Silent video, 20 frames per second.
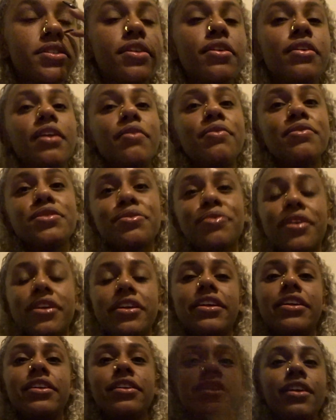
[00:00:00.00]
Oh, that was the water
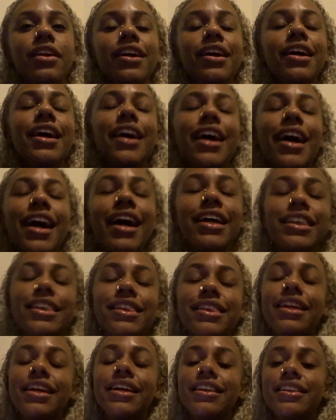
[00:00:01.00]
heater. I
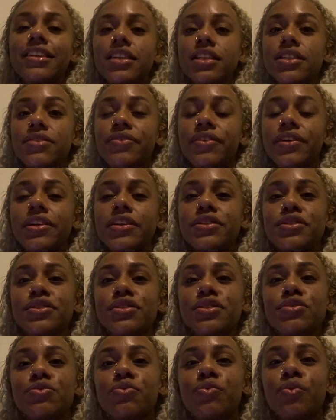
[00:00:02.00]
think this footage
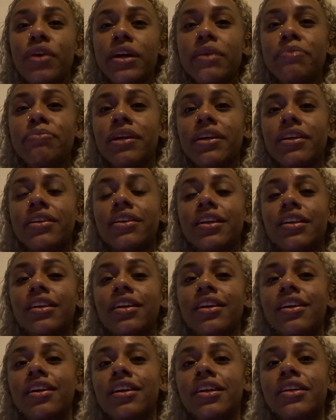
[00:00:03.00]
is way better than
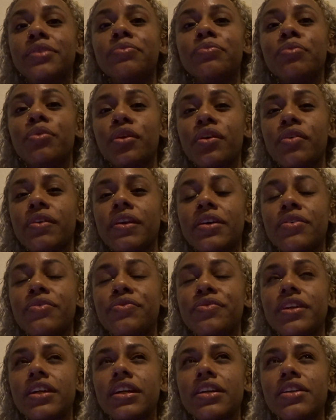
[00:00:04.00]
the Puerto Rico
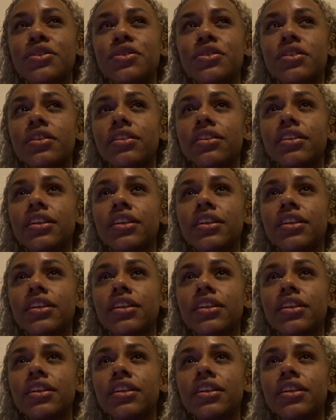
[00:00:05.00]
footage.